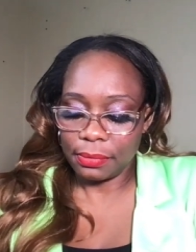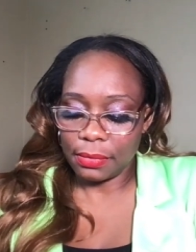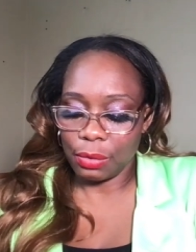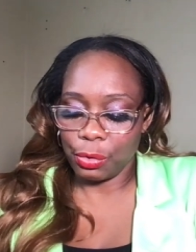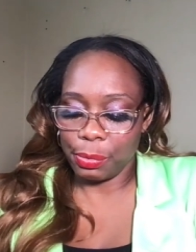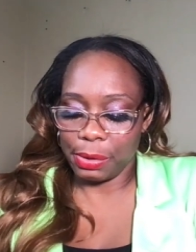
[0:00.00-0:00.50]

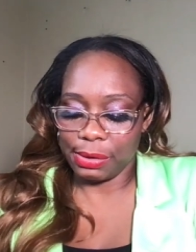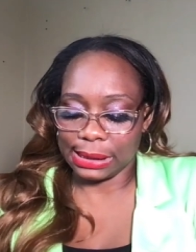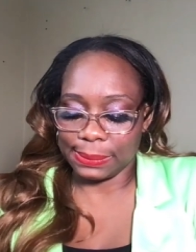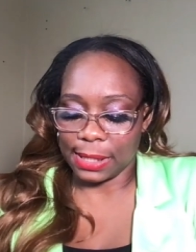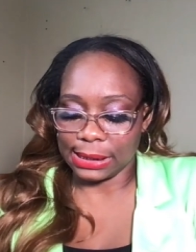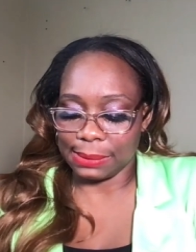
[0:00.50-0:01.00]
would be
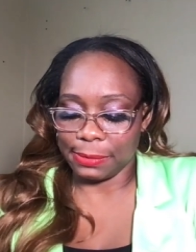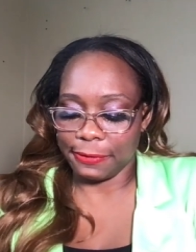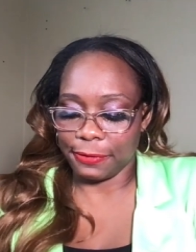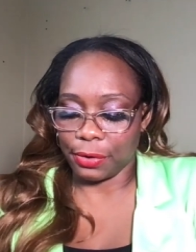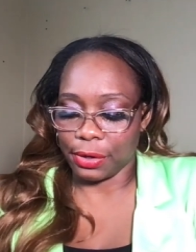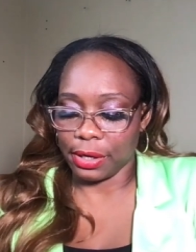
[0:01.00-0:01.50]
responsible
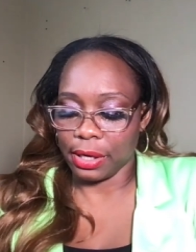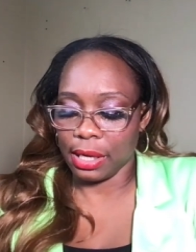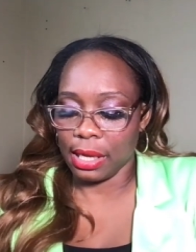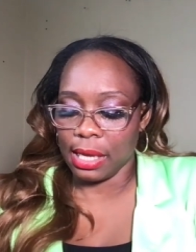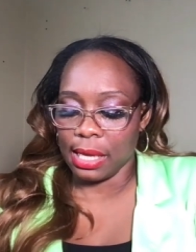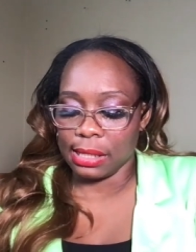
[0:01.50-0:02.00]
for.
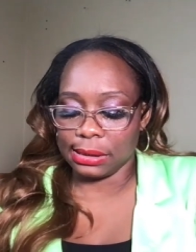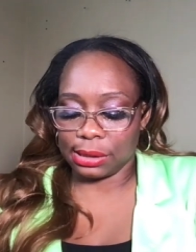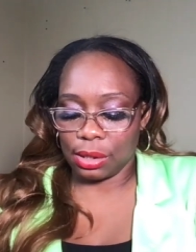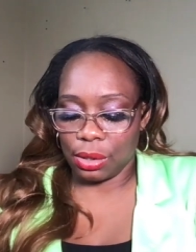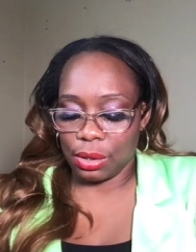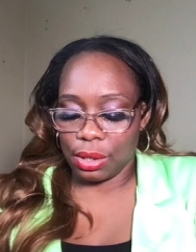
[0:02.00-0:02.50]

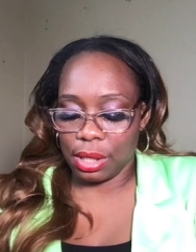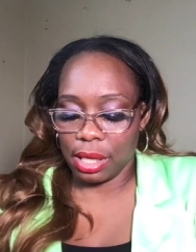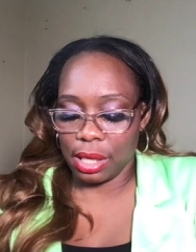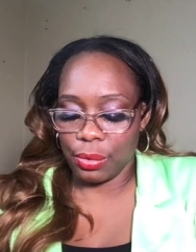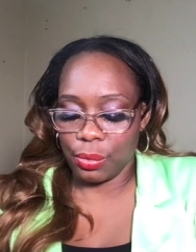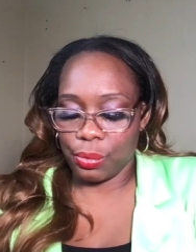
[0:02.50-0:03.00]
So
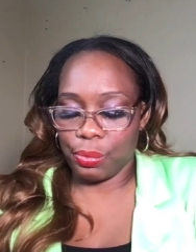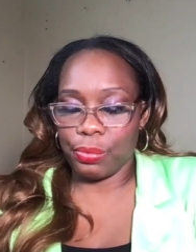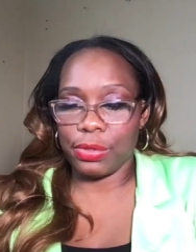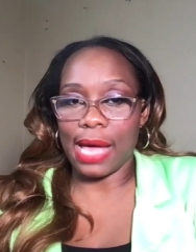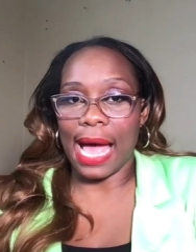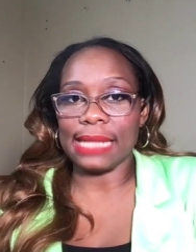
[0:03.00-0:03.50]

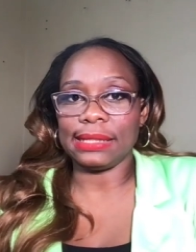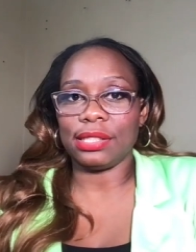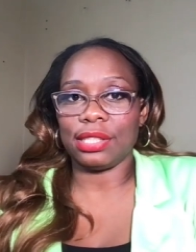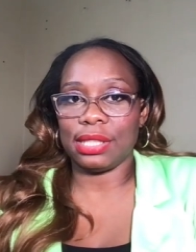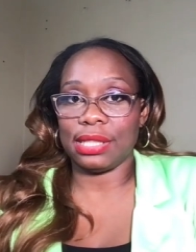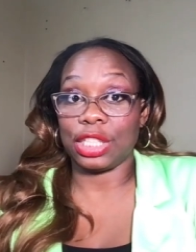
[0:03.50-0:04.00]
the answer
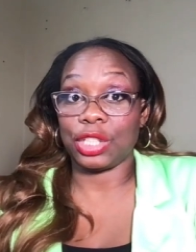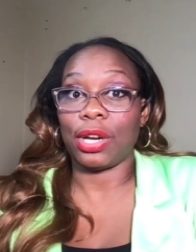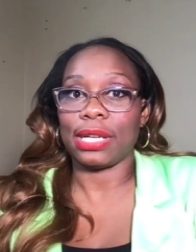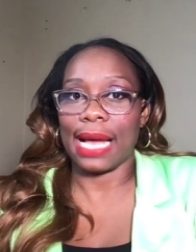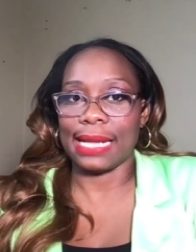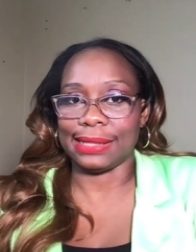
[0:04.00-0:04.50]
to the, the
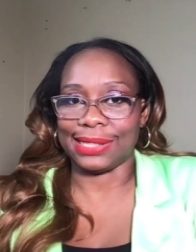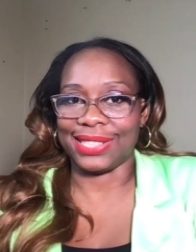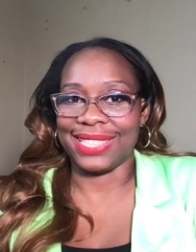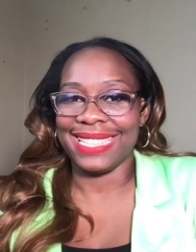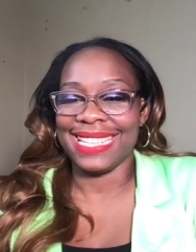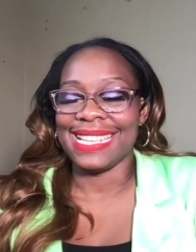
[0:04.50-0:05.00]
short
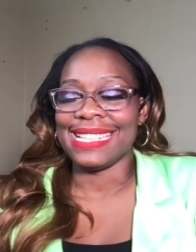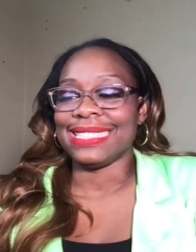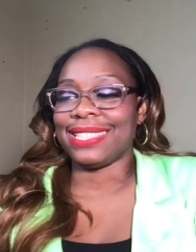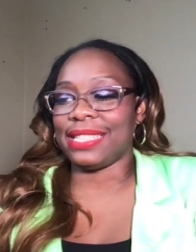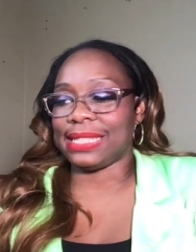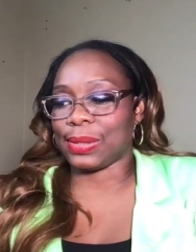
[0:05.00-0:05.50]
answer
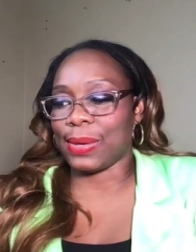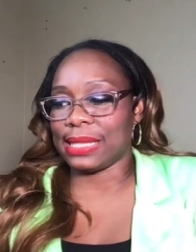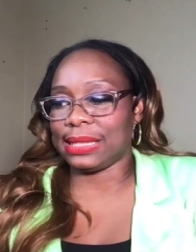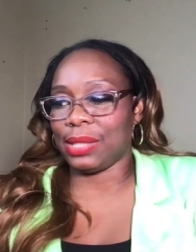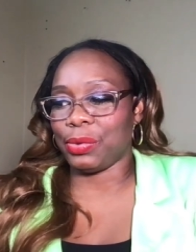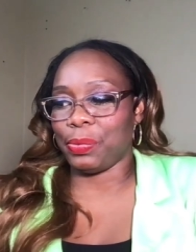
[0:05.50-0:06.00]
to this
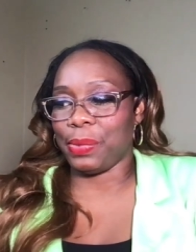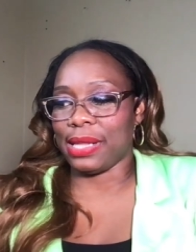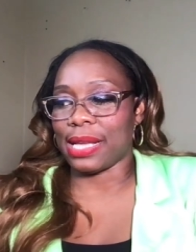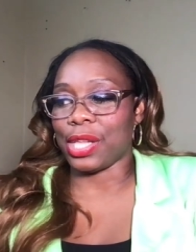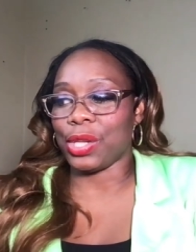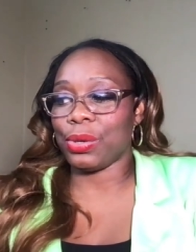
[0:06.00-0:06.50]
question would be
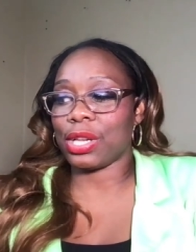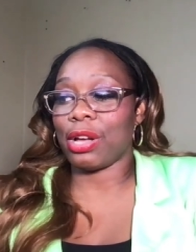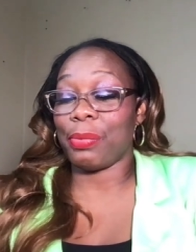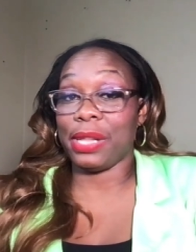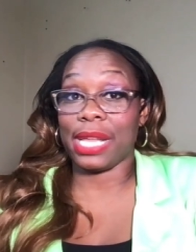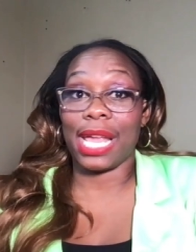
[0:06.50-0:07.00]
that you would
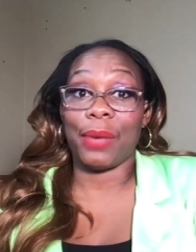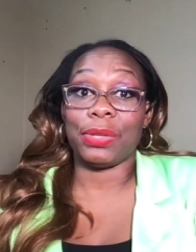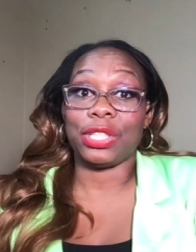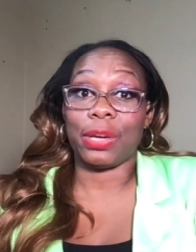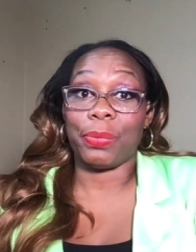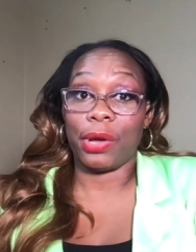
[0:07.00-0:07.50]
communicate
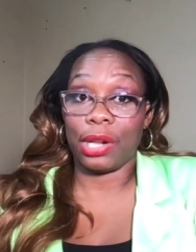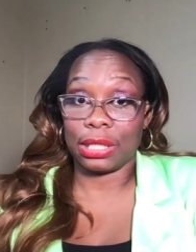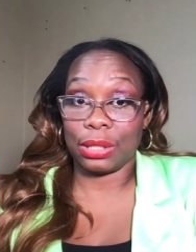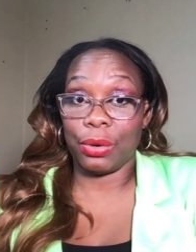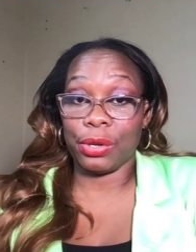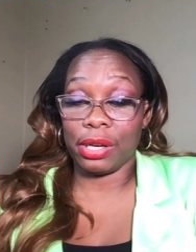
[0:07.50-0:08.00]
with your
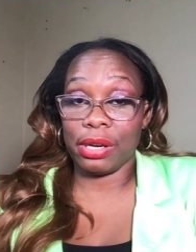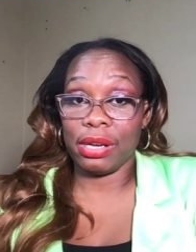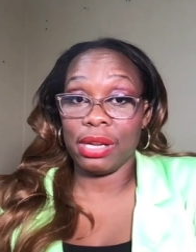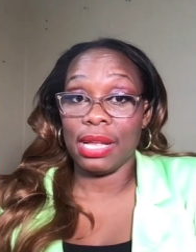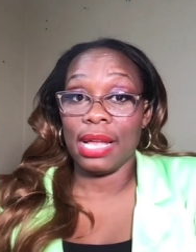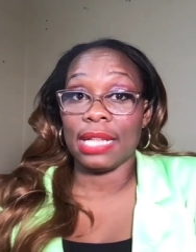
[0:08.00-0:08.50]
product
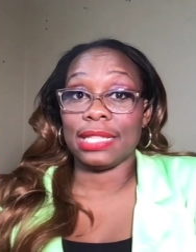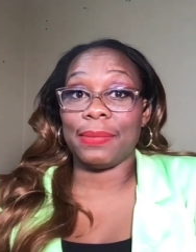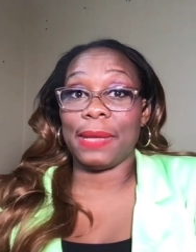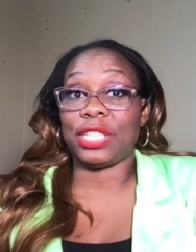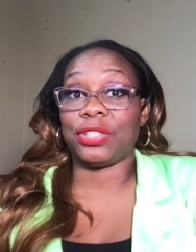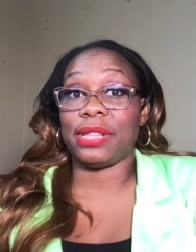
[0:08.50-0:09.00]
owner to
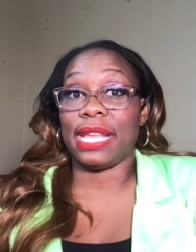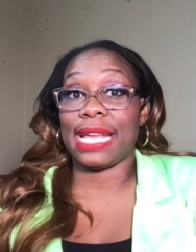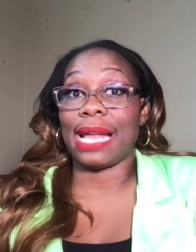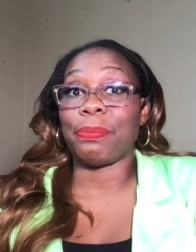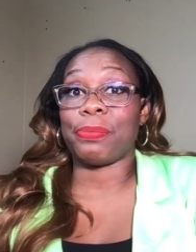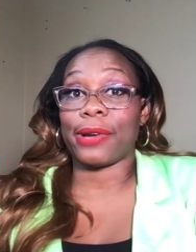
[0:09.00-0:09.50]
make sure they
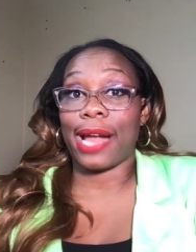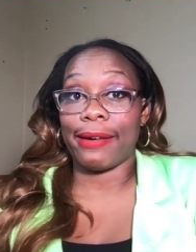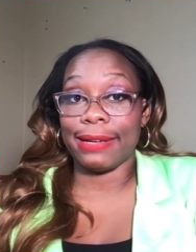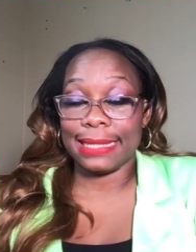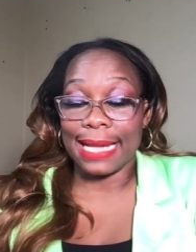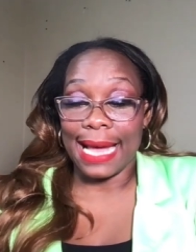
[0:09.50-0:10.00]
can
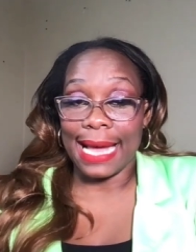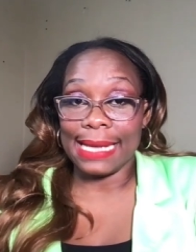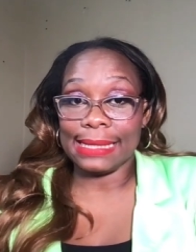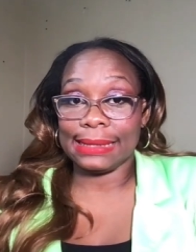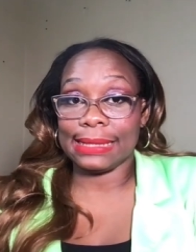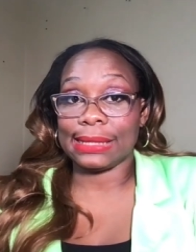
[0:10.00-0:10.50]

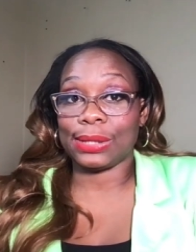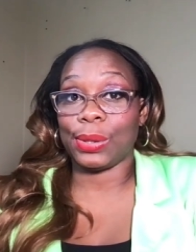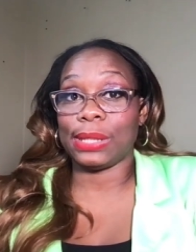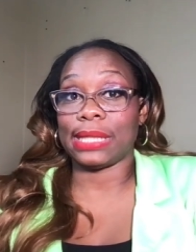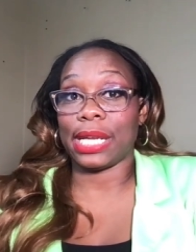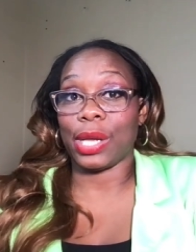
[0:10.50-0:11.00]
prioritize the
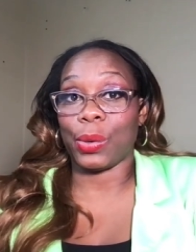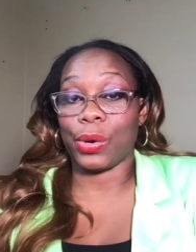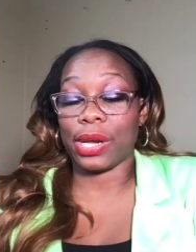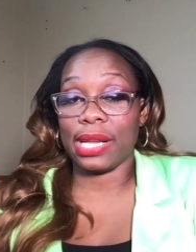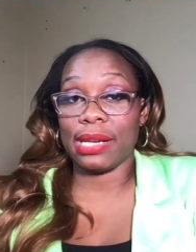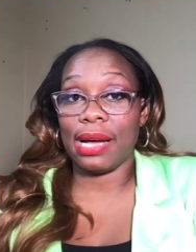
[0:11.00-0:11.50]
story that you're
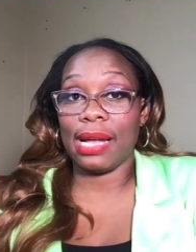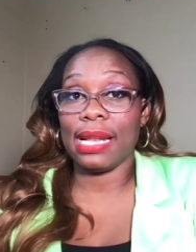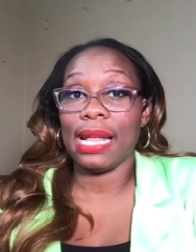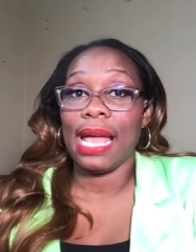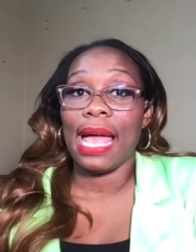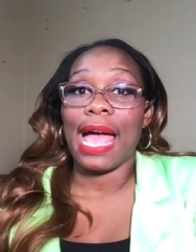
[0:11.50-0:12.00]
working
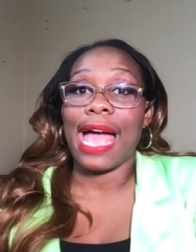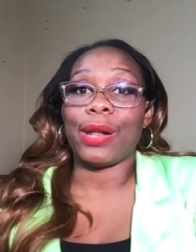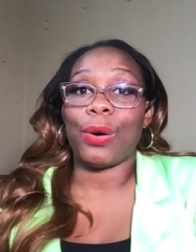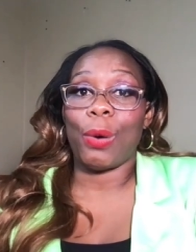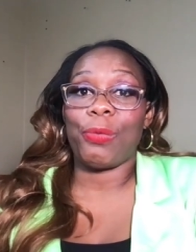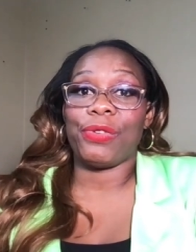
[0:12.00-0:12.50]
on. And
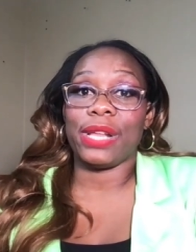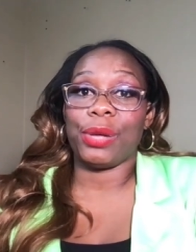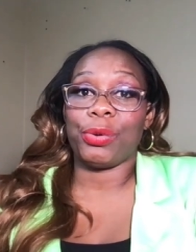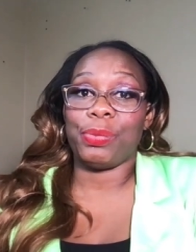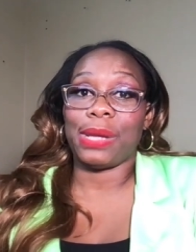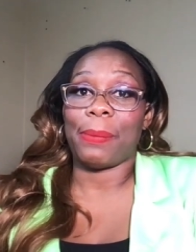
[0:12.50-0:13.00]
hopefully it
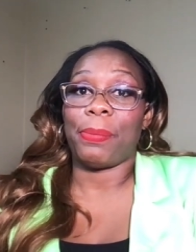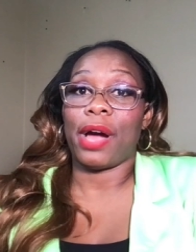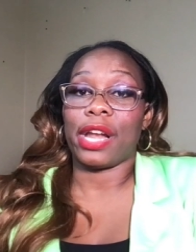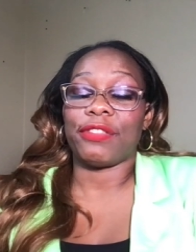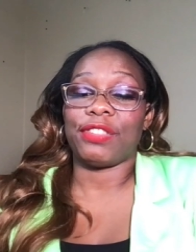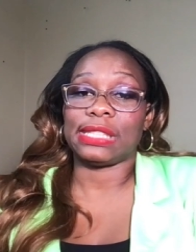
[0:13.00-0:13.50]
would be a
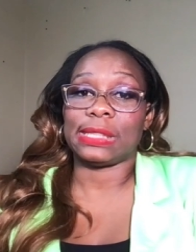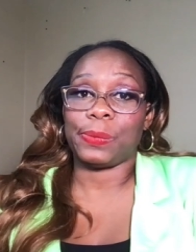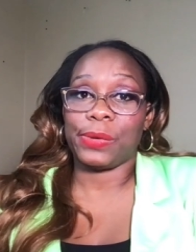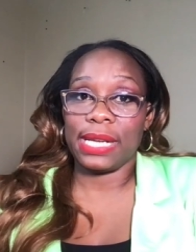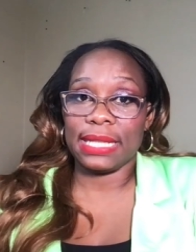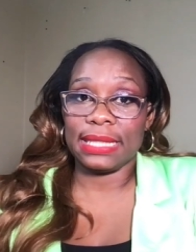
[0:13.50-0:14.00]
part of a
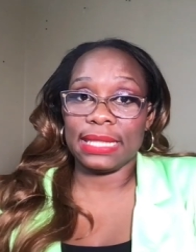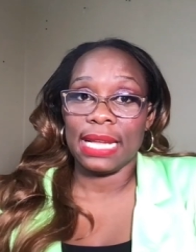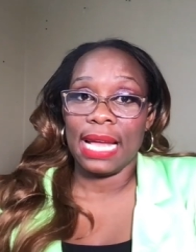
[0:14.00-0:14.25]
sprint